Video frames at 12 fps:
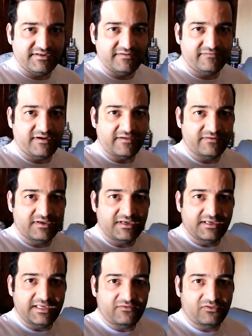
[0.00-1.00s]
G5.
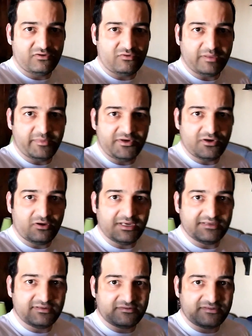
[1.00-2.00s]
Even though, don't get me wrong,
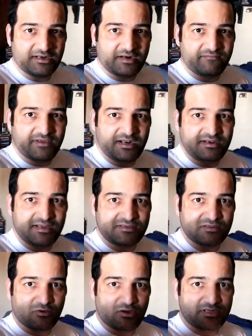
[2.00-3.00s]
it's still a very
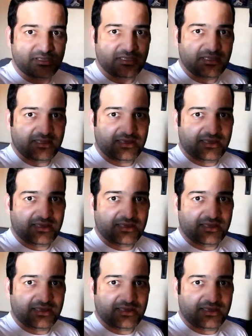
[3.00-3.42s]
decent quality.